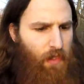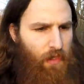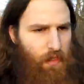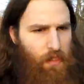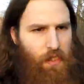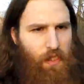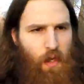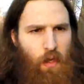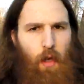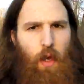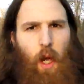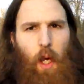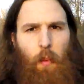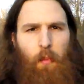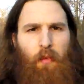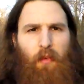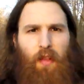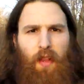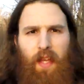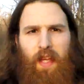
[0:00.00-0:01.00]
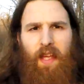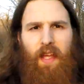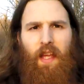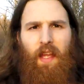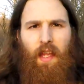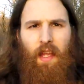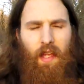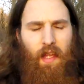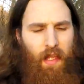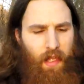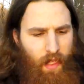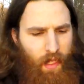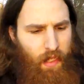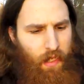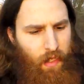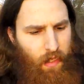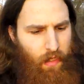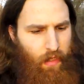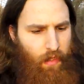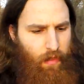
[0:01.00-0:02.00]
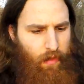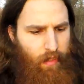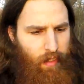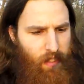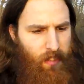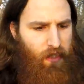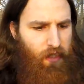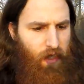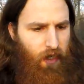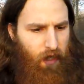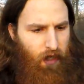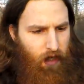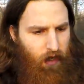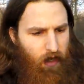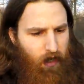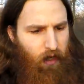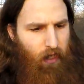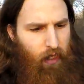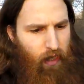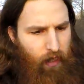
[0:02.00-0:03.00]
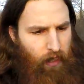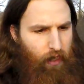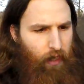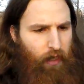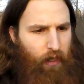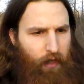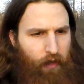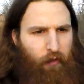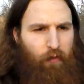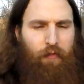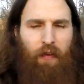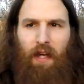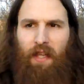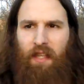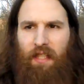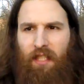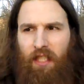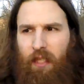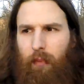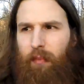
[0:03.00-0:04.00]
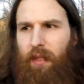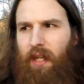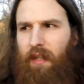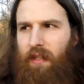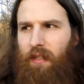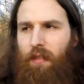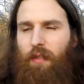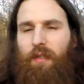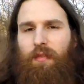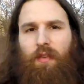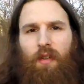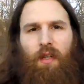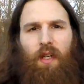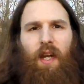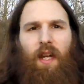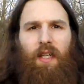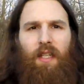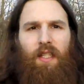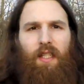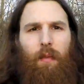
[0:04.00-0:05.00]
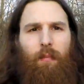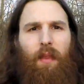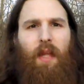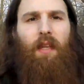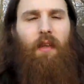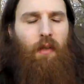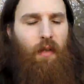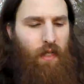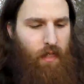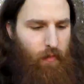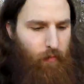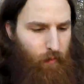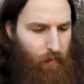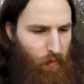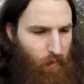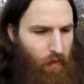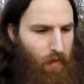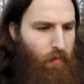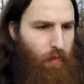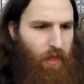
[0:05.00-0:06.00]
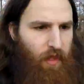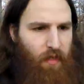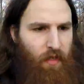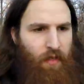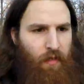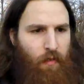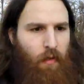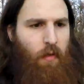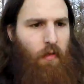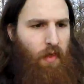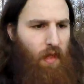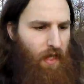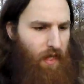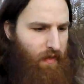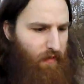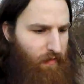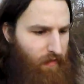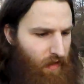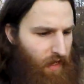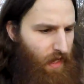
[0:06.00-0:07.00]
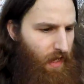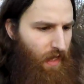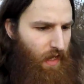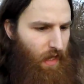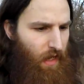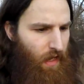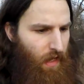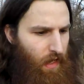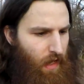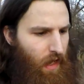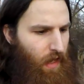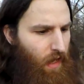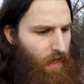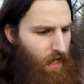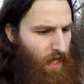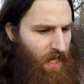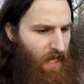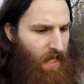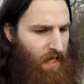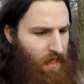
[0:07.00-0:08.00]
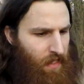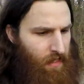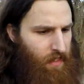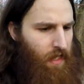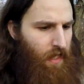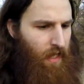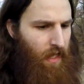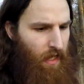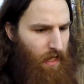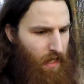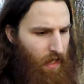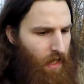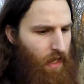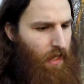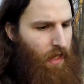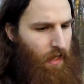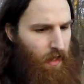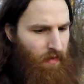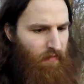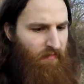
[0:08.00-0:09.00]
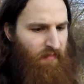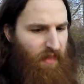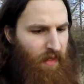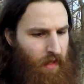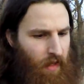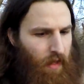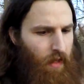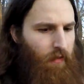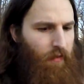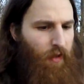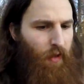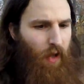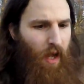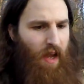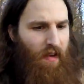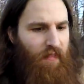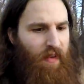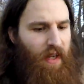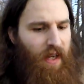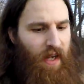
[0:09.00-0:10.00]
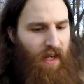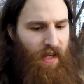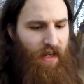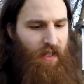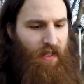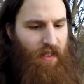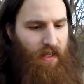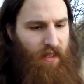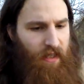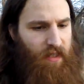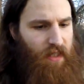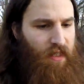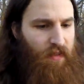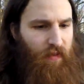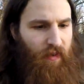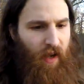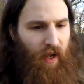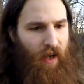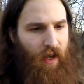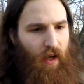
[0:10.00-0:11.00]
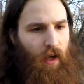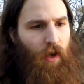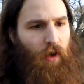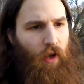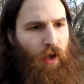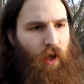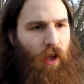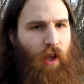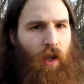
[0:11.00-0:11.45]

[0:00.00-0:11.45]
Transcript: So hopefully this you'll find this to be a useful concept that you can employ within your own life, and If you have any ideas of how